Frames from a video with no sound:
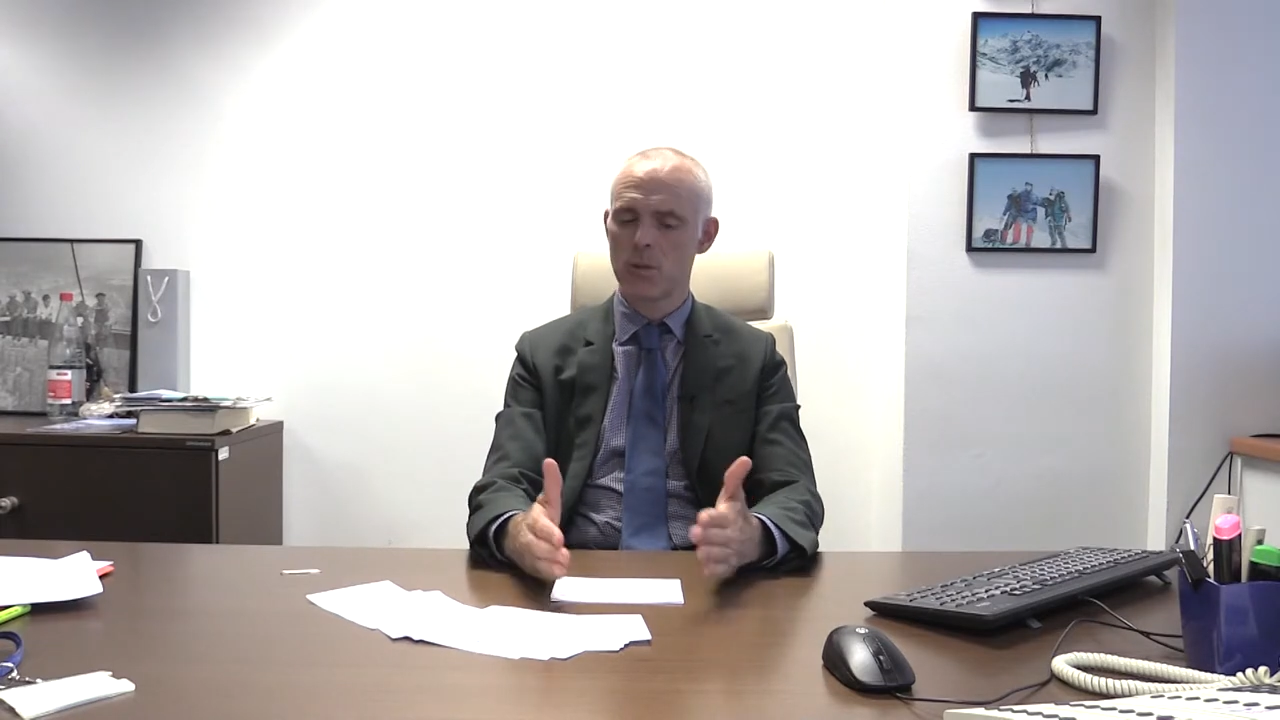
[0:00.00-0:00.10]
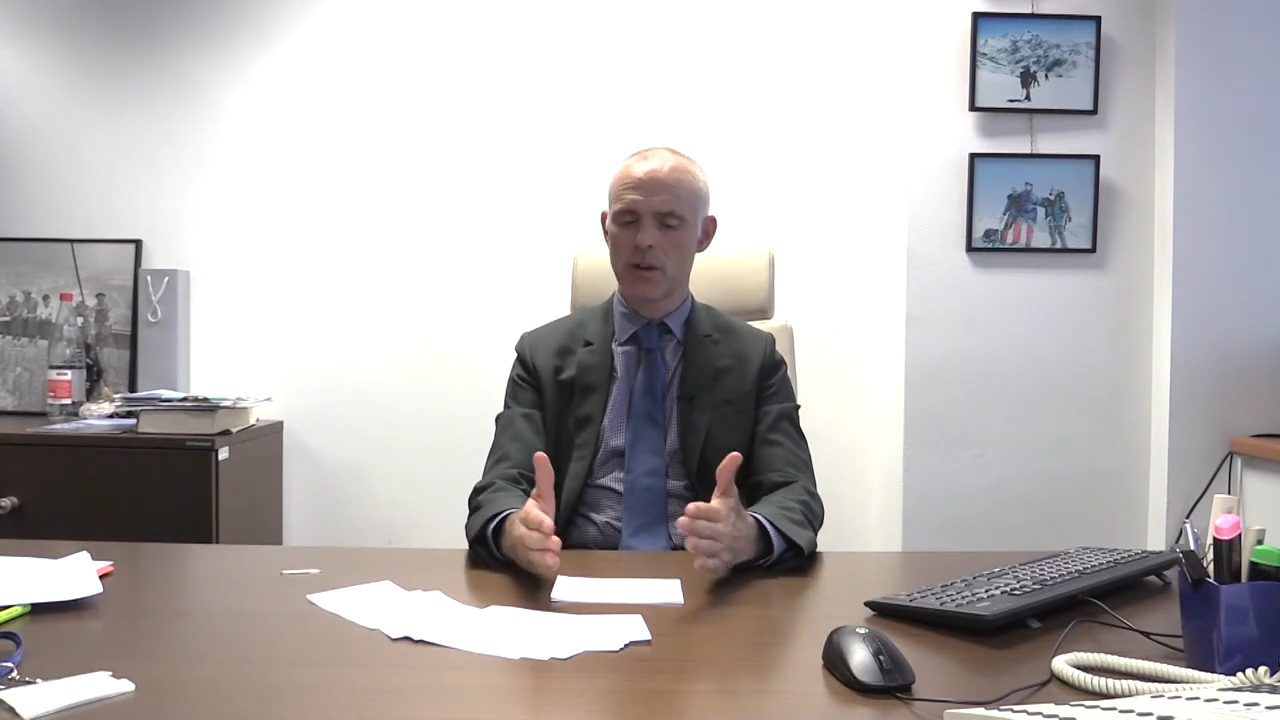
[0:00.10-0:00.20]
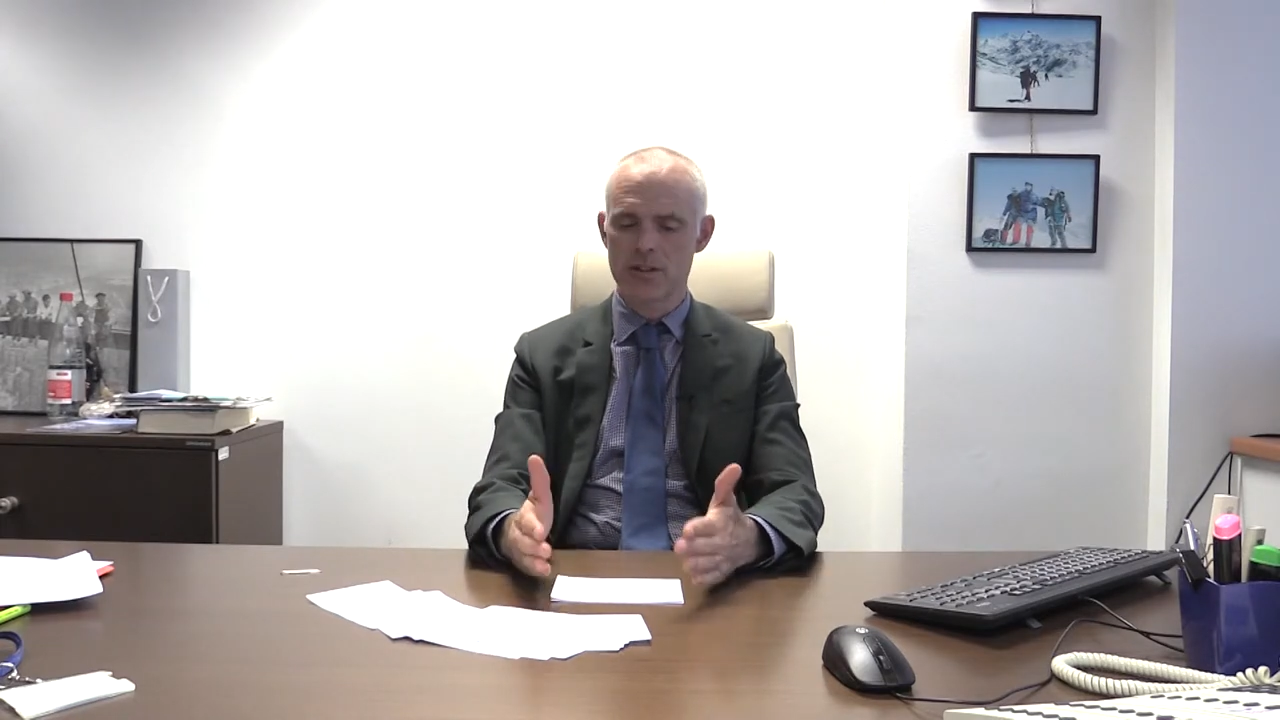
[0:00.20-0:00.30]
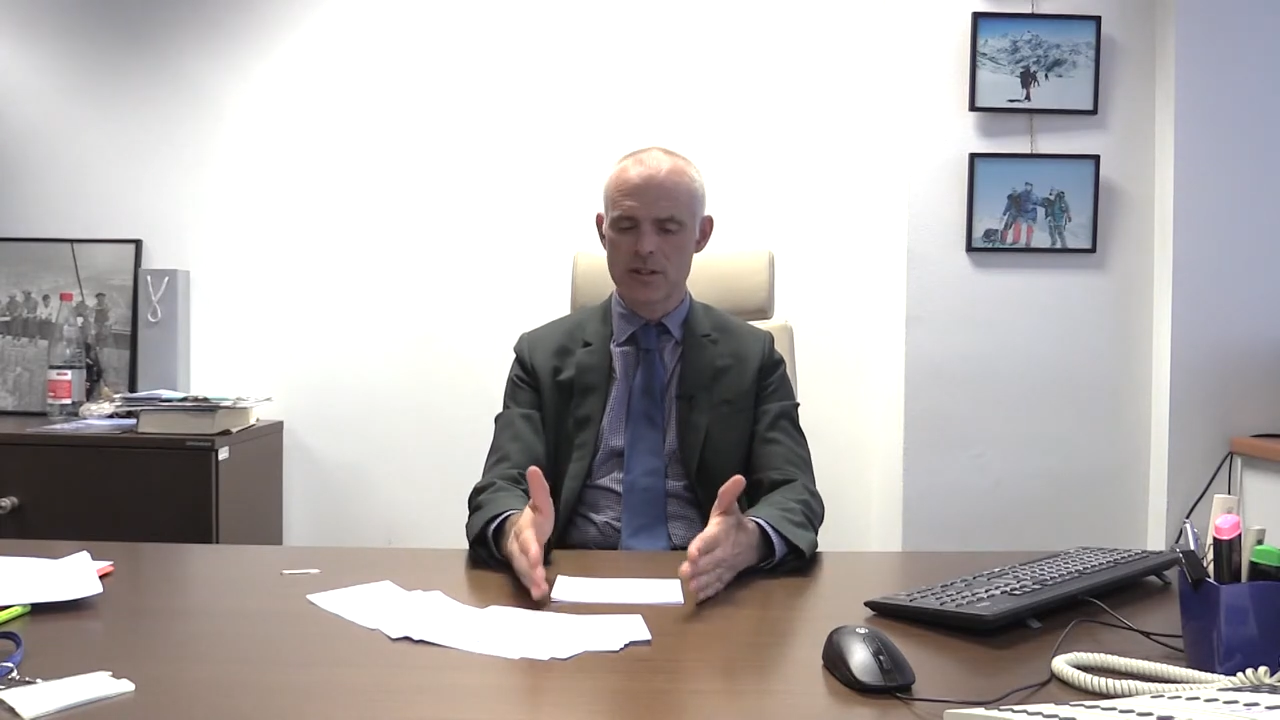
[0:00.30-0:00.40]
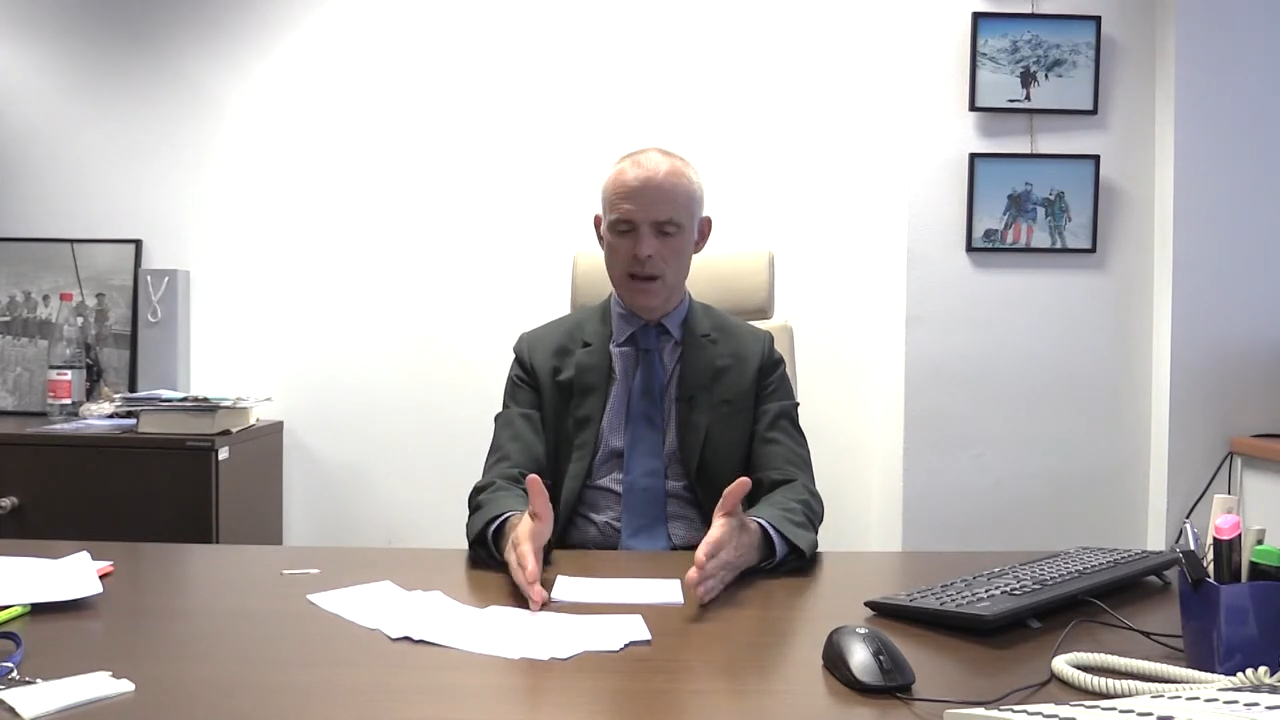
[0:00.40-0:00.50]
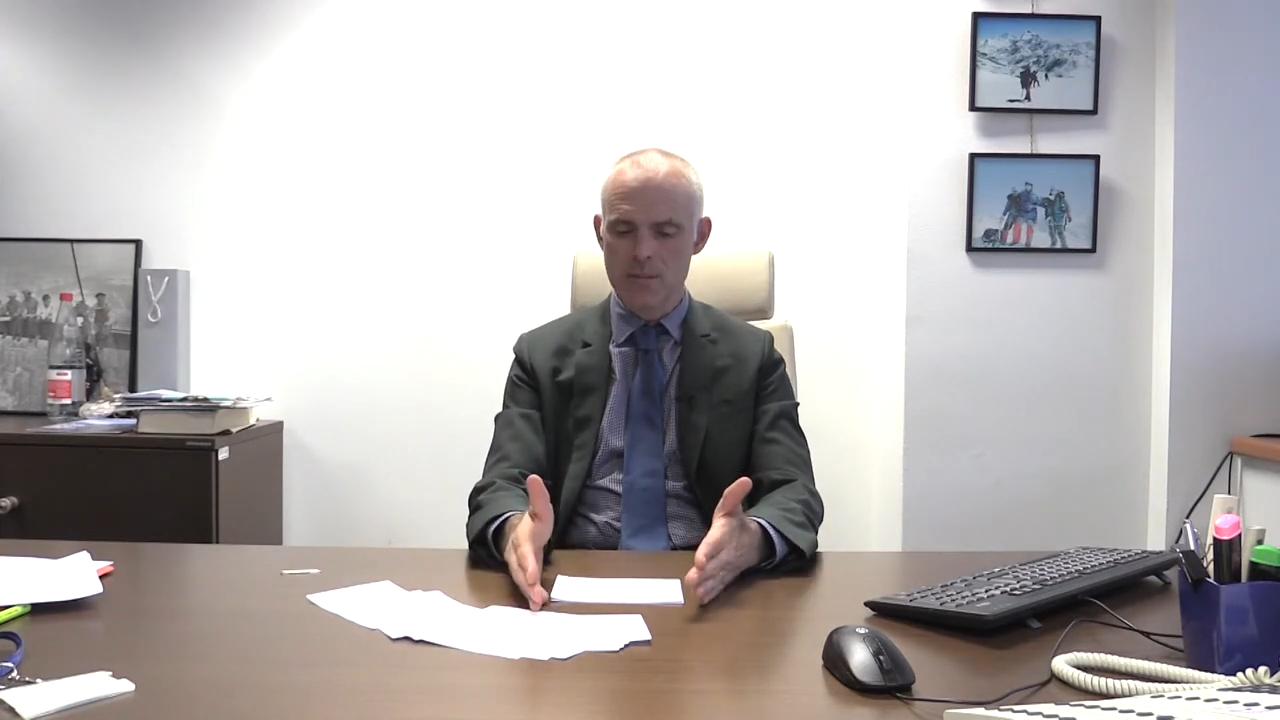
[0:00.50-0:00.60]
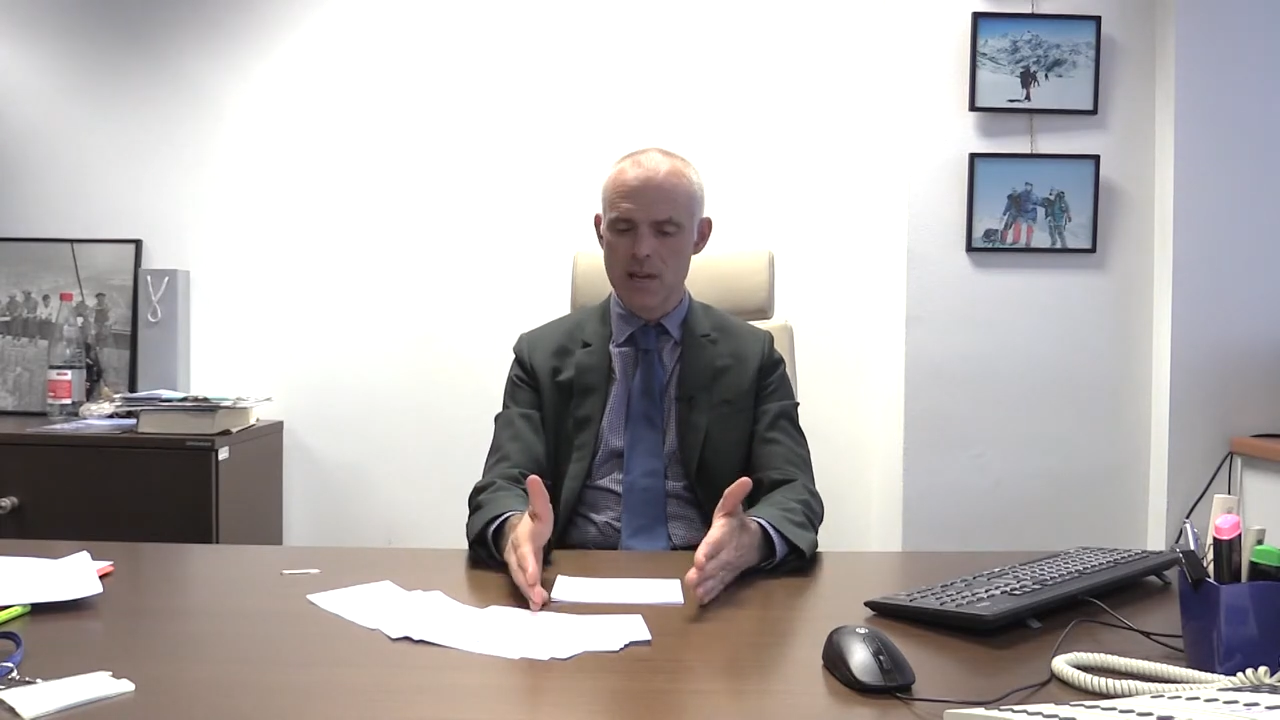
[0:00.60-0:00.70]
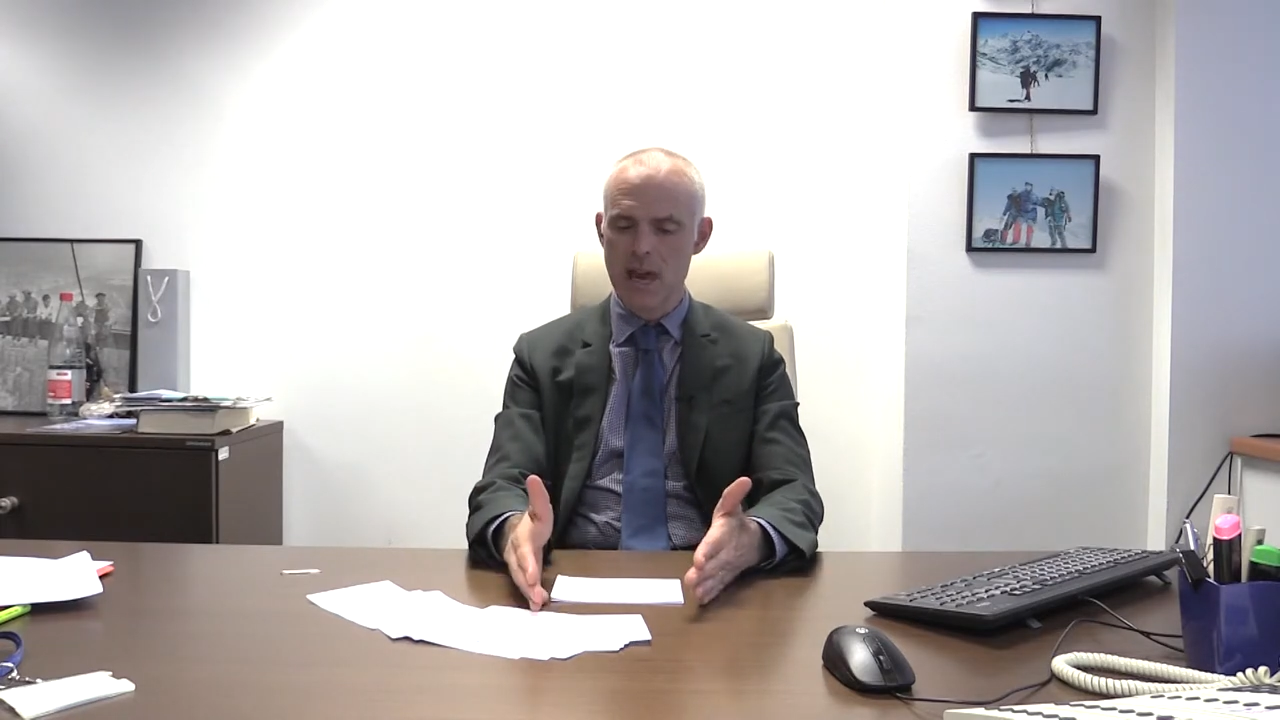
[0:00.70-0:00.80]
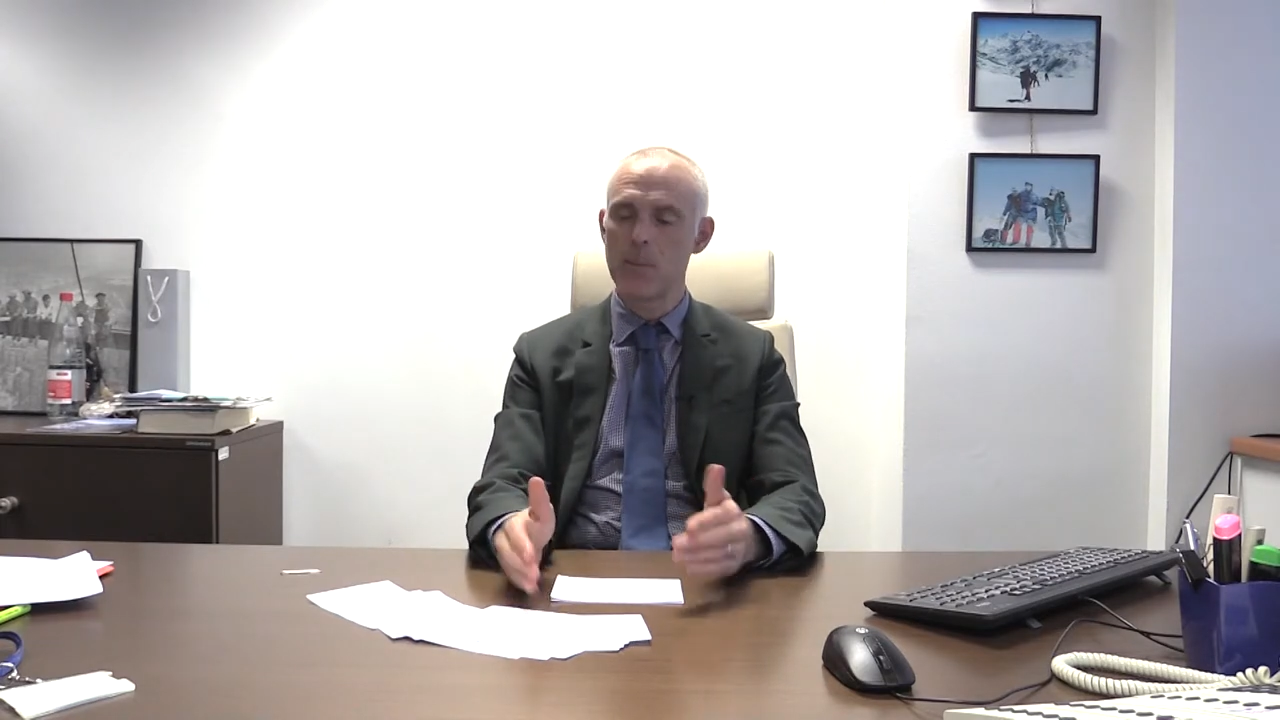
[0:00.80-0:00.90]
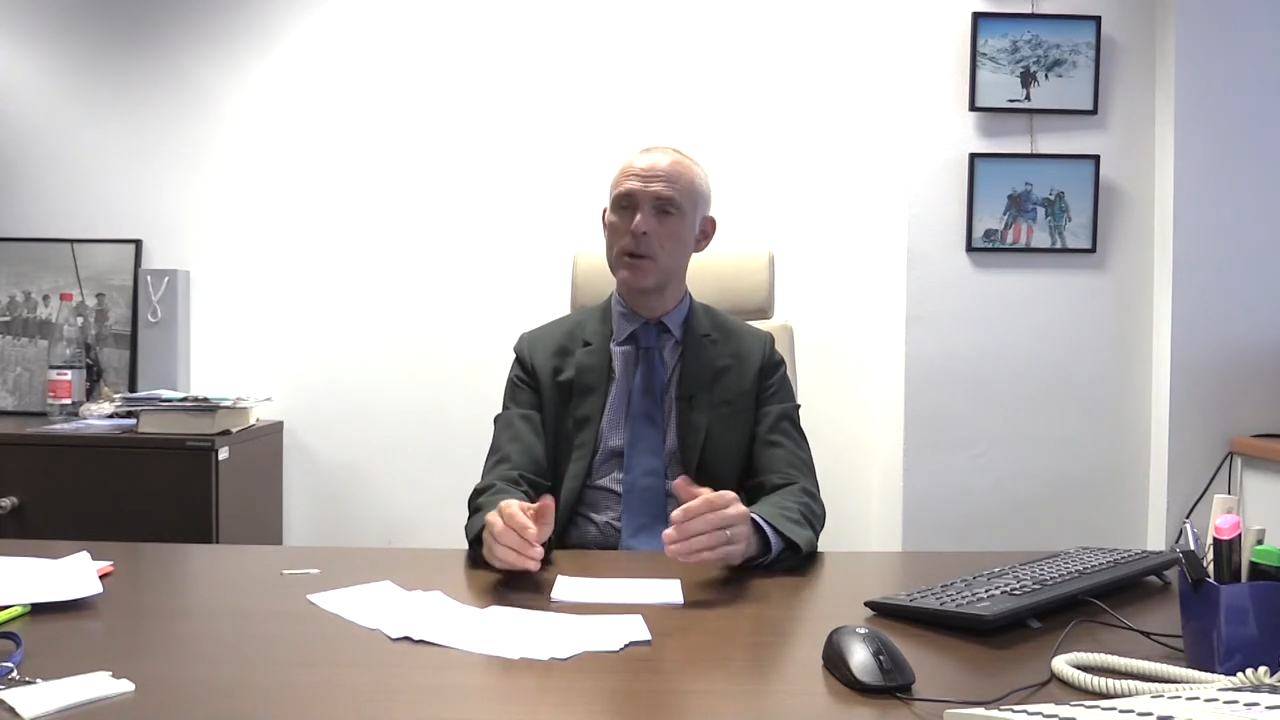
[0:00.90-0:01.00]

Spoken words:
but at the same time,